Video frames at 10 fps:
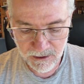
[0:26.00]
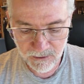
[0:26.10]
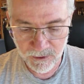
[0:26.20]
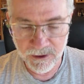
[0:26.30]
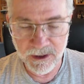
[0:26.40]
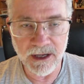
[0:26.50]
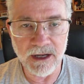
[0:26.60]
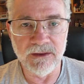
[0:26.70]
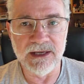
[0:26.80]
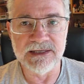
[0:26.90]
when you're
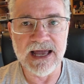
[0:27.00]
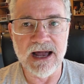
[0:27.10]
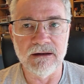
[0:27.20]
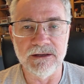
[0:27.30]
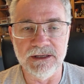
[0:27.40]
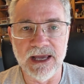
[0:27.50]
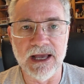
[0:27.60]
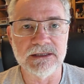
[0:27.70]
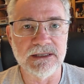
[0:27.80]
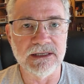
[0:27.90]
cutting these out,
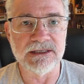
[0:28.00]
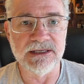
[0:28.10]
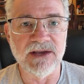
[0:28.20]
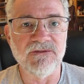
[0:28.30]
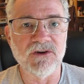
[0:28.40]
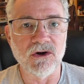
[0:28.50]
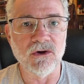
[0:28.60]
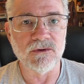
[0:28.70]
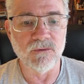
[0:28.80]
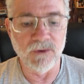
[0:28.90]
yes, it's
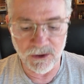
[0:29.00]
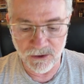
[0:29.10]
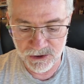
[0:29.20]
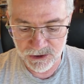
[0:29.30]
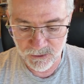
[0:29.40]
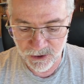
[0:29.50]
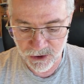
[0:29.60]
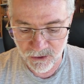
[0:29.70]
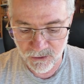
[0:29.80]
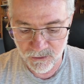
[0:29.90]
difficult when
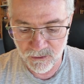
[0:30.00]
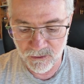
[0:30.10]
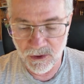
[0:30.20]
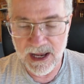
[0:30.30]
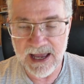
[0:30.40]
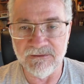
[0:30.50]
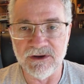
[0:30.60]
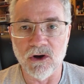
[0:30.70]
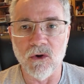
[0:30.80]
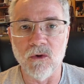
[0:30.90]
you're having
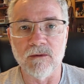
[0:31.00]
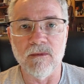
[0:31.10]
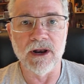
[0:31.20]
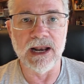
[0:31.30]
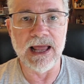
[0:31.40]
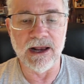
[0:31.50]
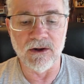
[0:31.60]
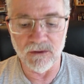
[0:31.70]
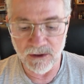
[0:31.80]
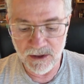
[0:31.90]
to hold them on an
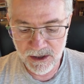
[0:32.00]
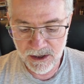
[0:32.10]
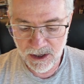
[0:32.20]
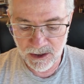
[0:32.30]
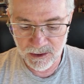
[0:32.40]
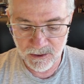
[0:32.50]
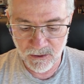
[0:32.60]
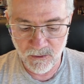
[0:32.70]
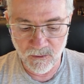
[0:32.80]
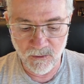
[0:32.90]
angle. And
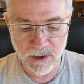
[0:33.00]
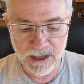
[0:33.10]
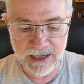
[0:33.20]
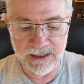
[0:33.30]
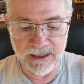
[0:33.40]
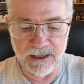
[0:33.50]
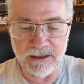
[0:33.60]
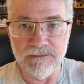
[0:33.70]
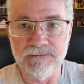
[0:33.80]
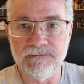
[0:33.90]
so what I
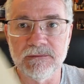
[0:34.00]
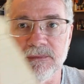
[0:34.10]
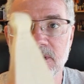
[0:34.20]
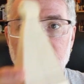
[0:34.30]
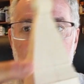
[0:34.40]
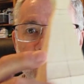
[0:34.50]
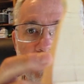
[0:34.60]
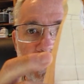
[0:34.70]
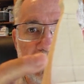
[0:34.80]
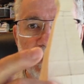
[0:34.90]
did,
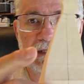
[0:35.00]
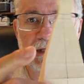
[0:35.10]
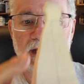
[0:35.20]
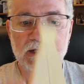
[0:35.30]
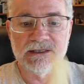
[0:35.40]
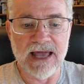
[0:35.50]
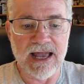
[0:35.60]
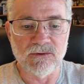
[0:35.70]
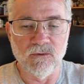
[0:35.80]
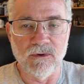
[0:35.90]
this isn't the
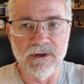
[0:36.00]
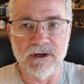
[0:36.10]
exact one that